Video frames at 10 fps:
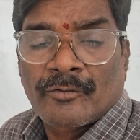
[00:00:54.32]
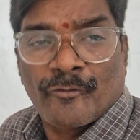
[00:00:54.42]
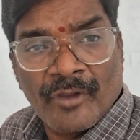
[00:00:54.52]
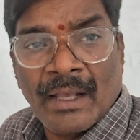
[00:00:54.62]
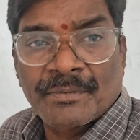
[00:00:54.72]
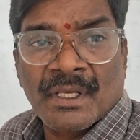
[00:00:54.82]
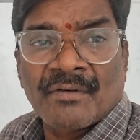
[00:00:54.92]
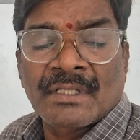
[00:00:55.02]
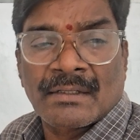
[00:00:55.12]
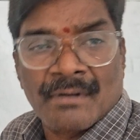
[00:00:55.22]
we
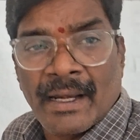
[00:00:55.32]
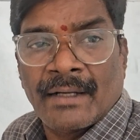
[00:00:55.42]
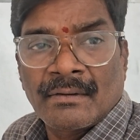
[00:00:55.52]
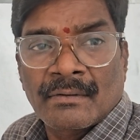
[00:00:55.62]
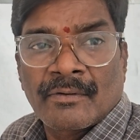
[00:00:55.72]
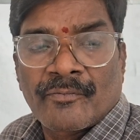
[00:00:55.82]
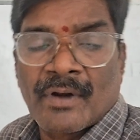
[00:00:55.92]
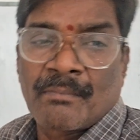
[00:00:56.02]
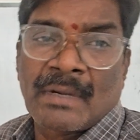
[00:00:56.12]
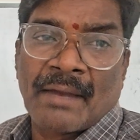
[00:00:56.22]
observe the trend
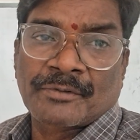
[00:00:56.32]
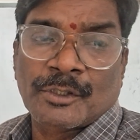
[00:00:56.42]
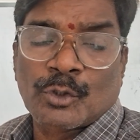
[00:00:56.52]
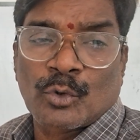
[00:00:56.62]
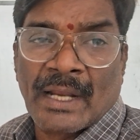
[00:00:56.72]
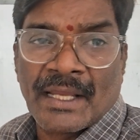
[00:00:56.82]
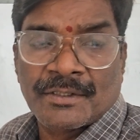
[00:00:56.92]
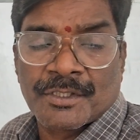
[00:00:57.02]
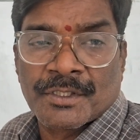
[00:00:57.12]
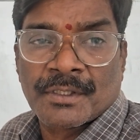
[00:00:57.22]
from left to
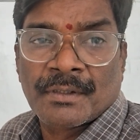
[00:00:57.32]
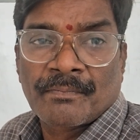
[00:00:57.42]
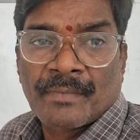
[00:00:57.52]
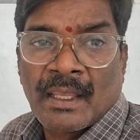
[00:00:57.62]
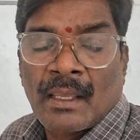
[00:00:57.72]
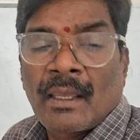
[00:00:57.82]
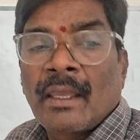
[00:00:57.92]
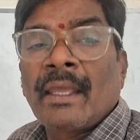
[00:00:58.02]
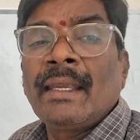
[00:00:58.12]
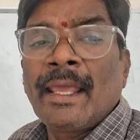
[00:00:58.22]
right.
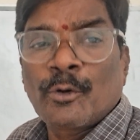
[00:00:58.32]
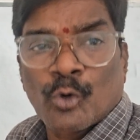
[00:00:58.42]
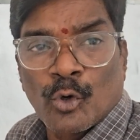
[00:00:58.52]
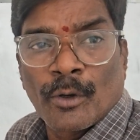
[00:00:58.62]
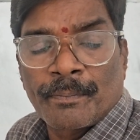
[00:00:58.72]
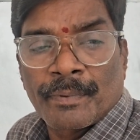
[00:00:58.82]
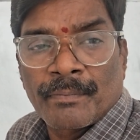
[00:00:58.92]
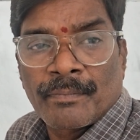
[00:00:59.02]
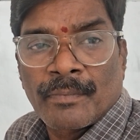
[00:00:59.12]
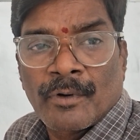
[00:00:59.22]
In a group,
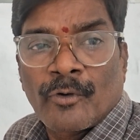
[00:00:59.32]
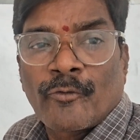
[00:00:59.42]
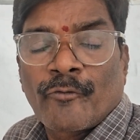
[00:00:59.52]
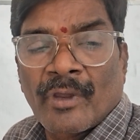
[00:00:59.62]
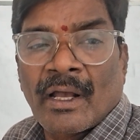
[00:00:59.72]
we